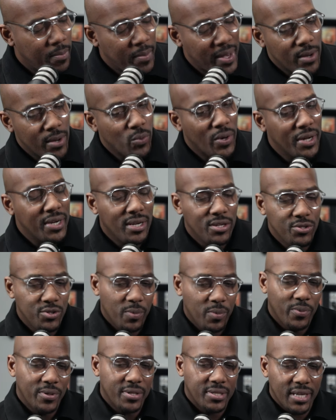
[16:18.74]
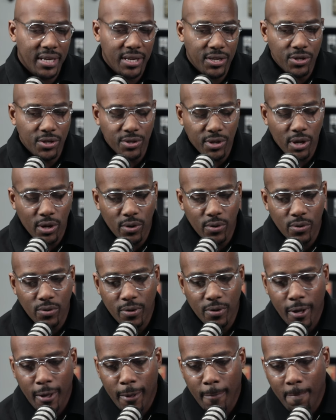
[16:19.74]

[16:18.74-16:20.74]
Man, 100%. You know,